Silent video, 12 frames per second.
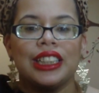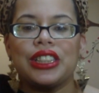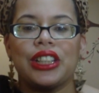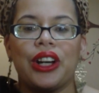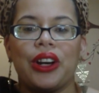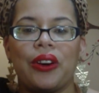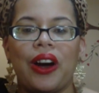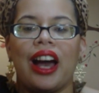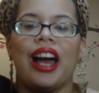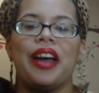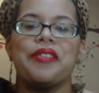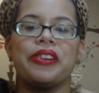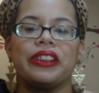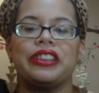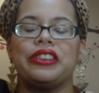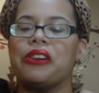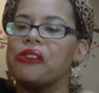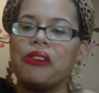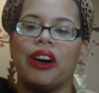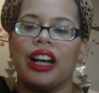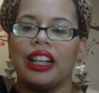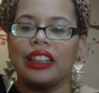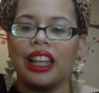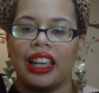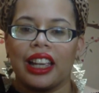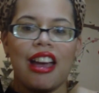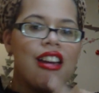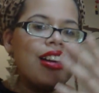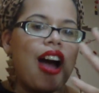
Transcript: So I really don't want like